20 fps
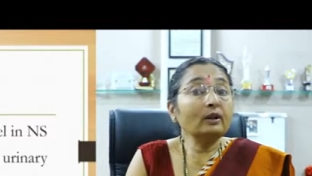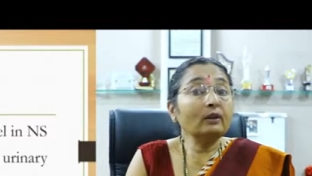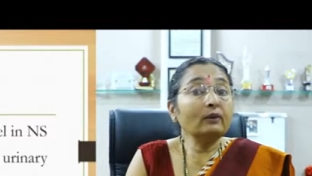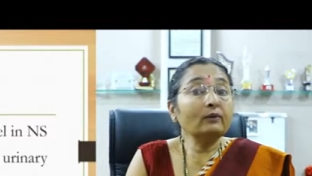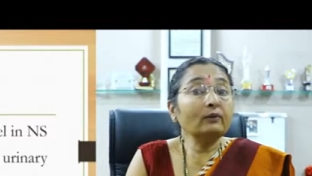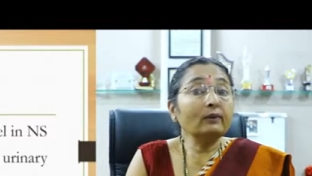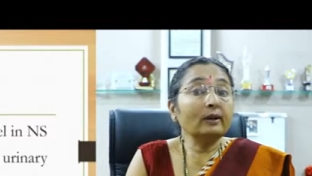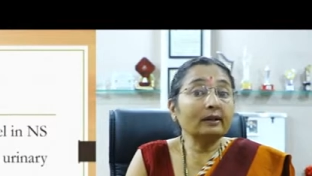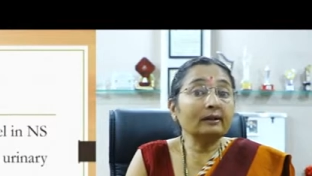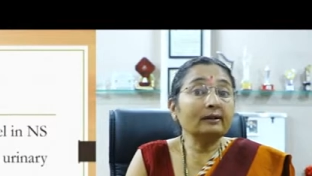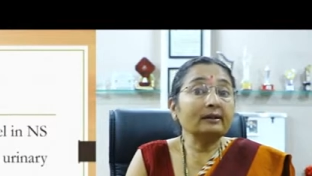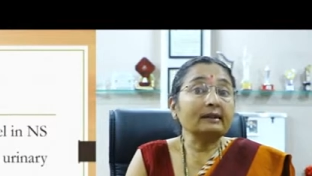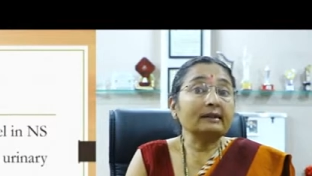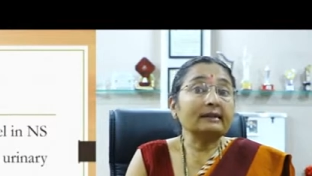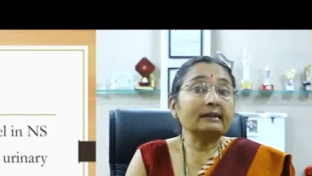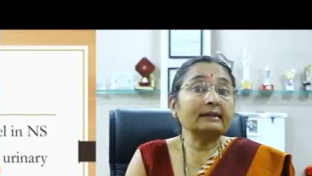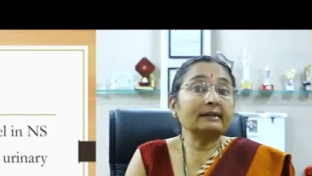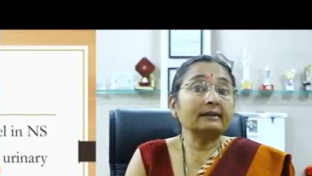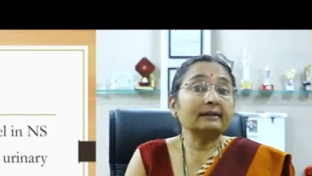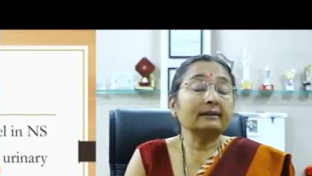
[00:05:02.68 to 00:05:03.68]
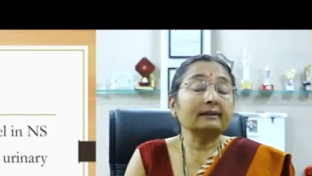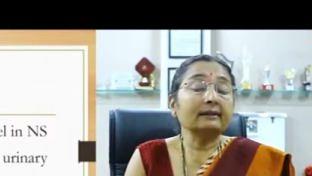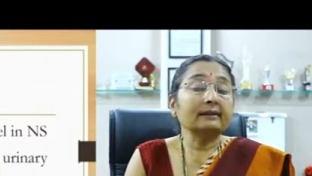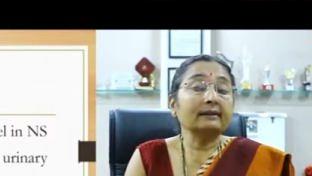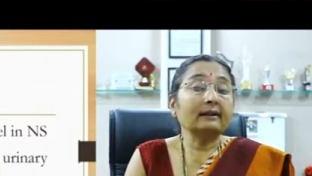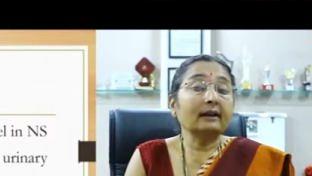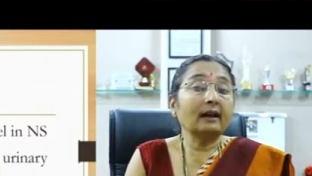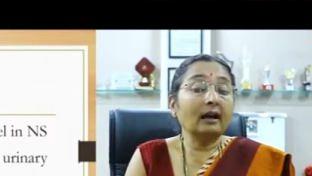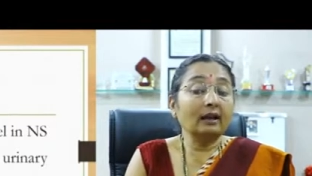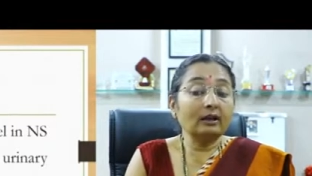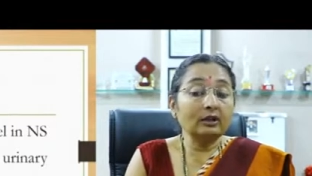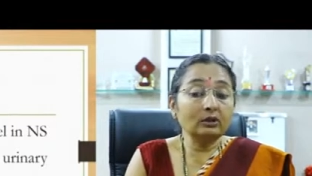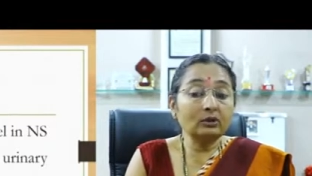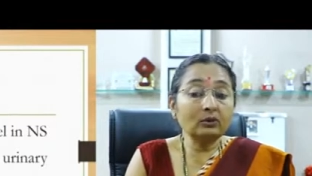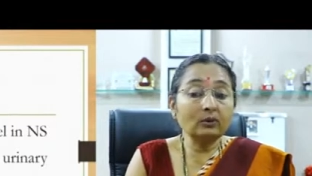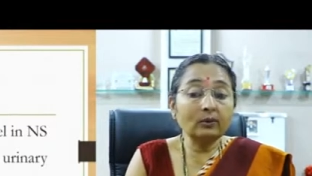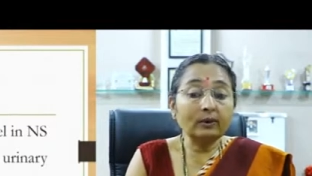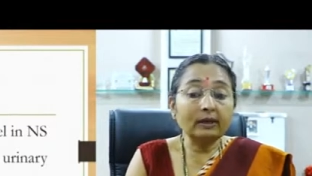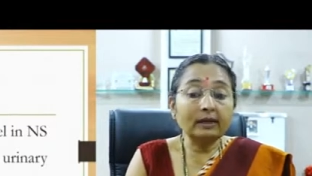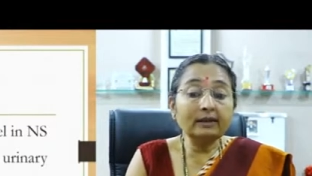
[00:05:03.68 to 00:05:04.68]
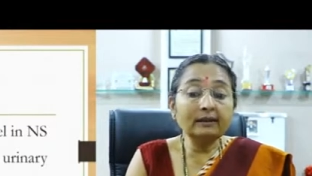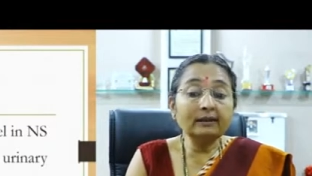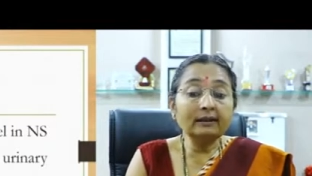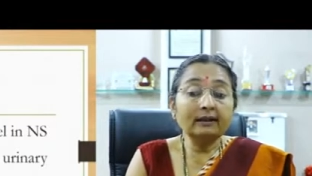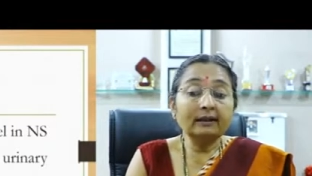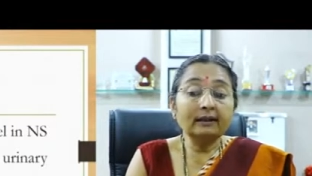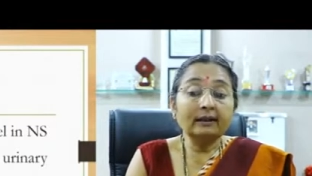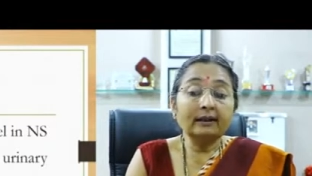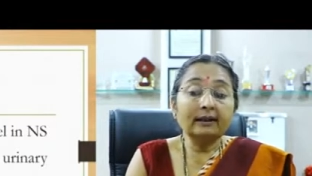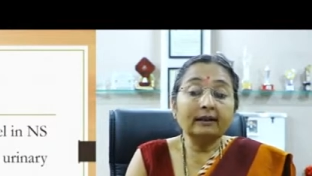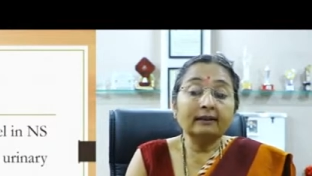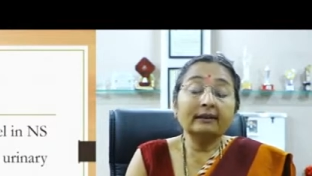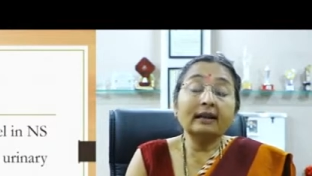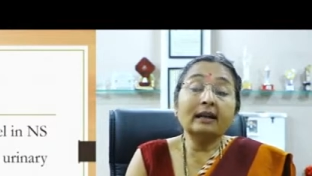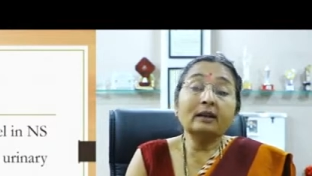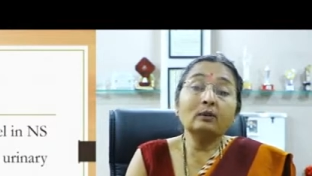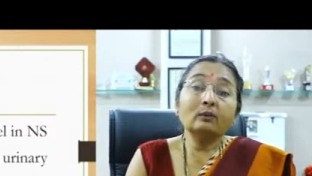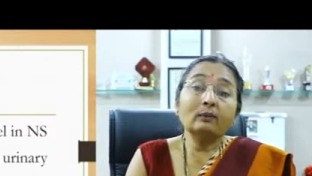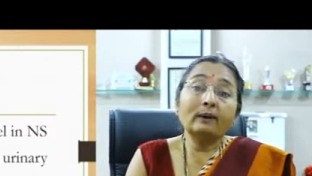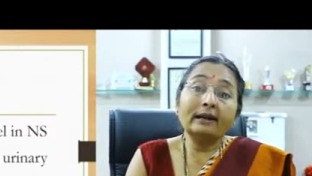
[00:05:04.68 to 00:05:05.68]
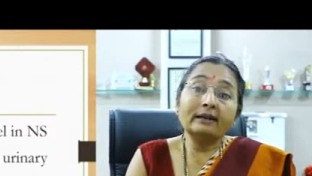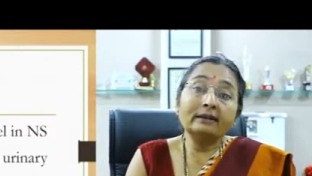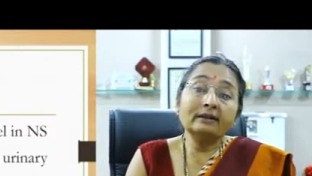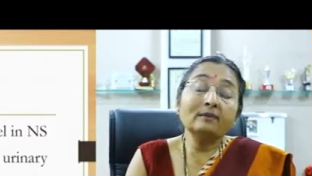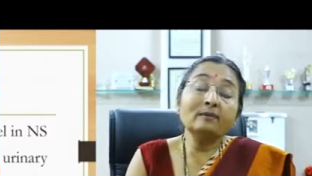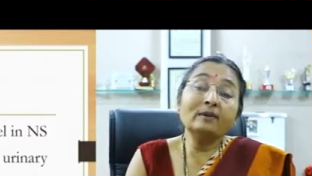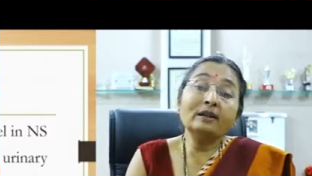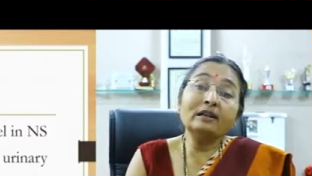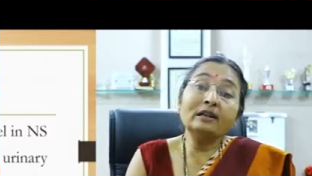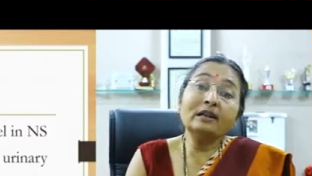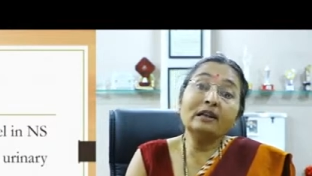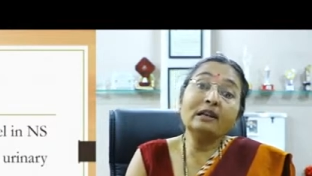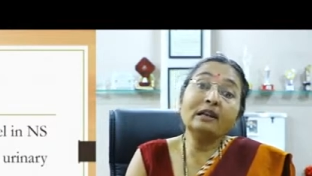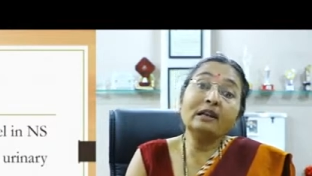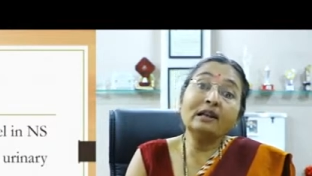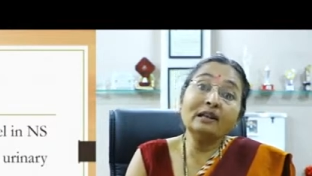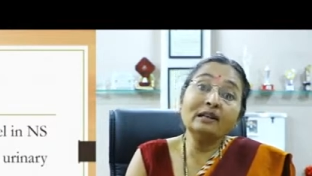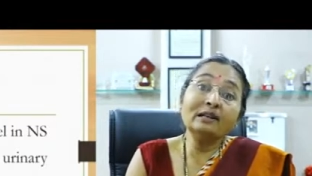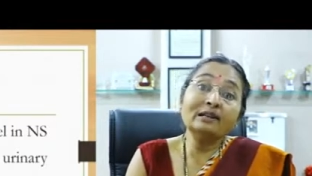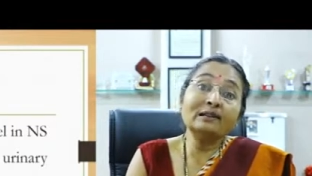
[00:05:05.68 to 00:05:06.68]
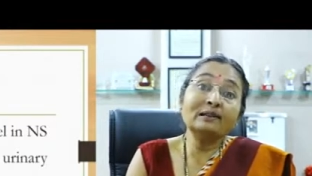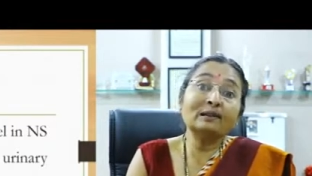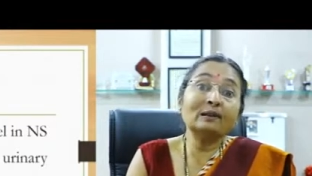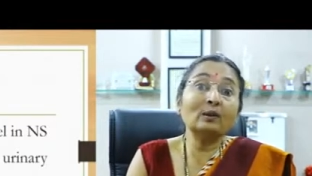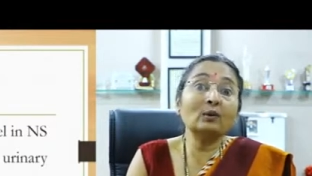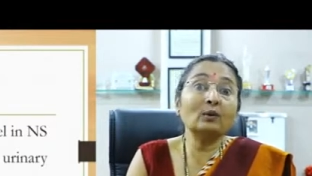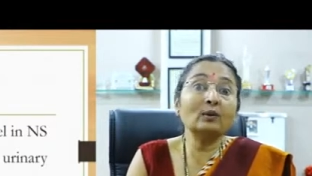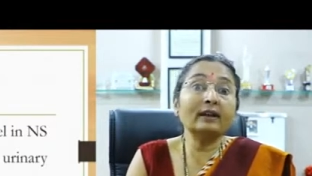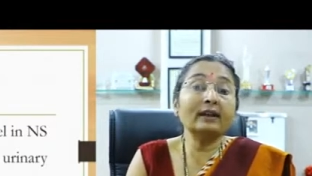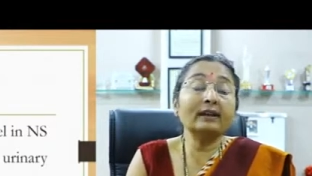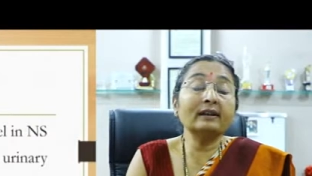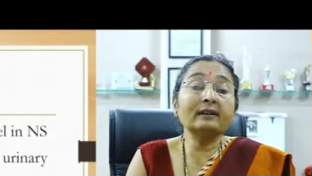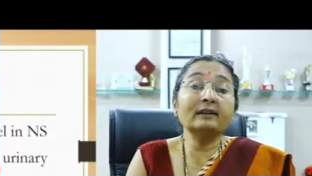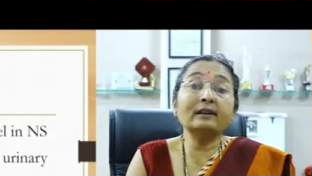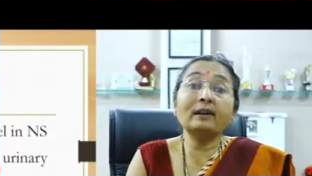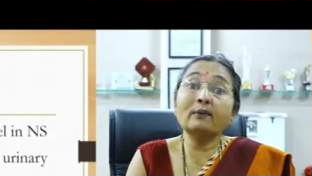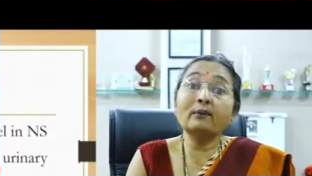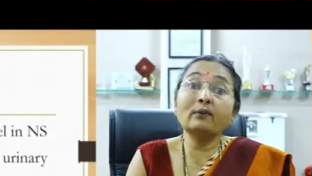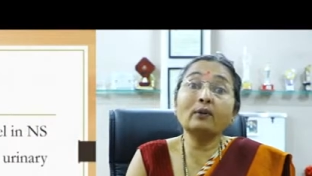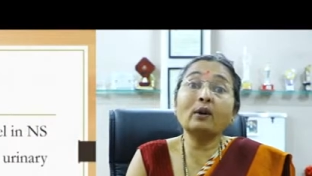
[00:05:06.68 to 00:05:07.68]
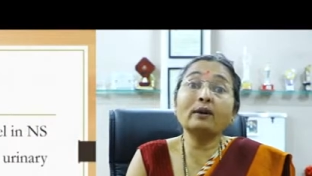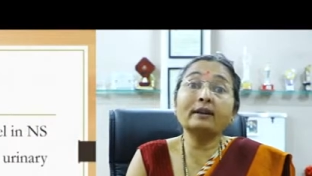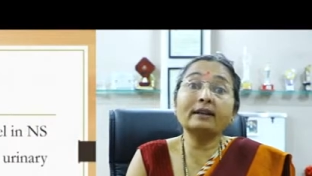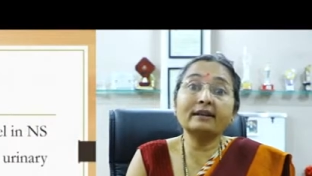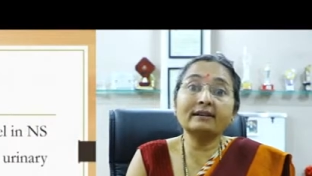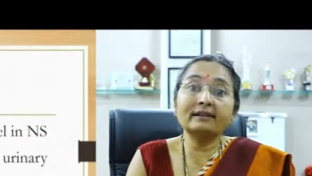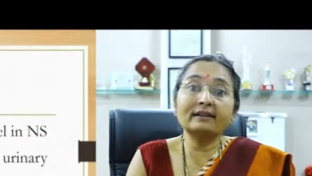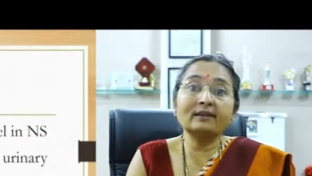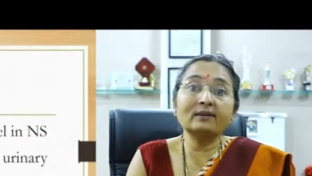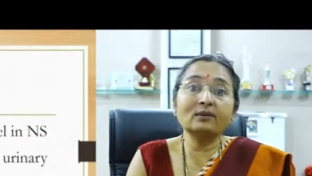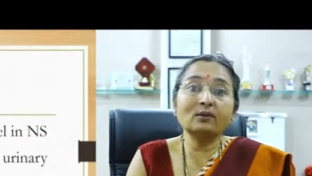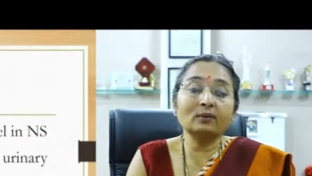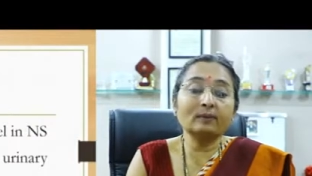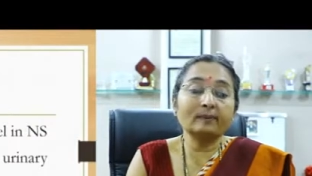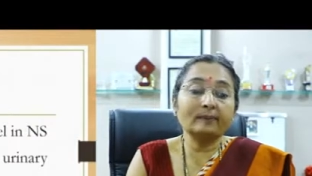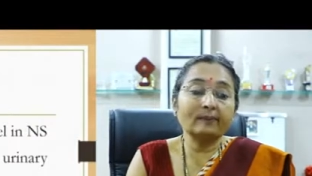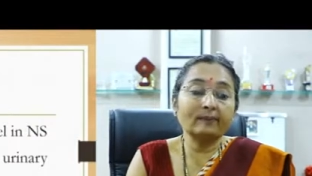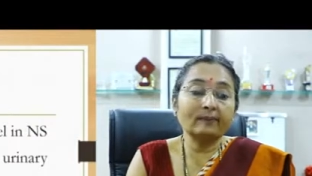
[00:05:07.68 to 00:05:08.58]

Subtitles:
of workers are showing that vitamin D is low in nephrotic syndrome.